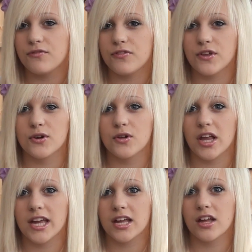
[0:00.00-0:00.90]
feel
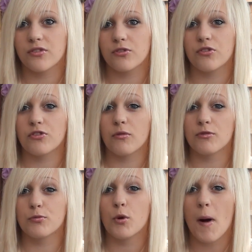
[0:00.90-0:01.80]
like so
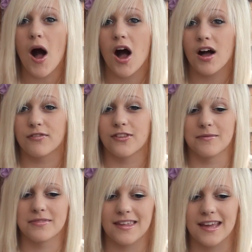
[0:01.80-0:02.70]
much more part of
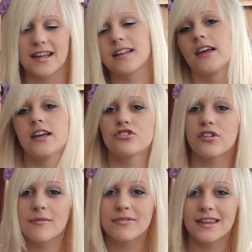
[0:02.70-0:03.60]
something. Like
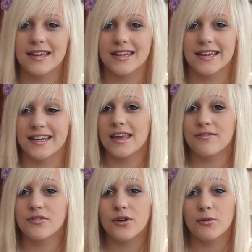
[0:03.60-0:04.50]
trampolining,
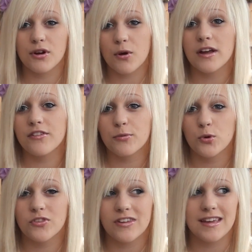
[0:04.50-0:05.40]
even though we're quite a
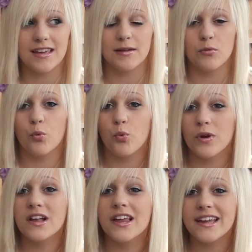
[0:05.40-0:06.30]
small team,
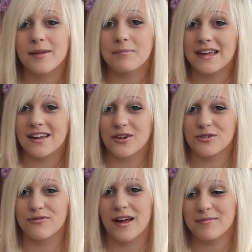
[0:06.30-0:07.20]
we're like a big
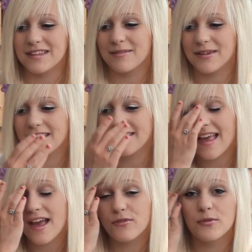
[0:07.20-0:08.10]
old family because
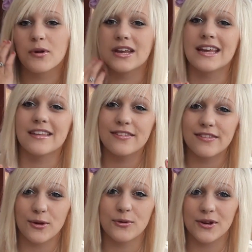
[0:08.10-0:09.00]
everybody is
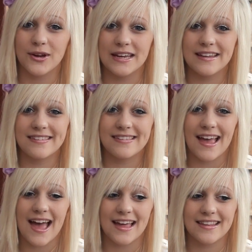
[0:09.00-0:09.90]
so nice,
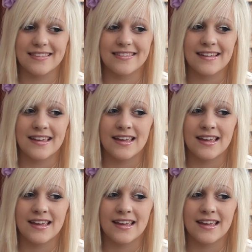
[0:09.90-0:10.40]
and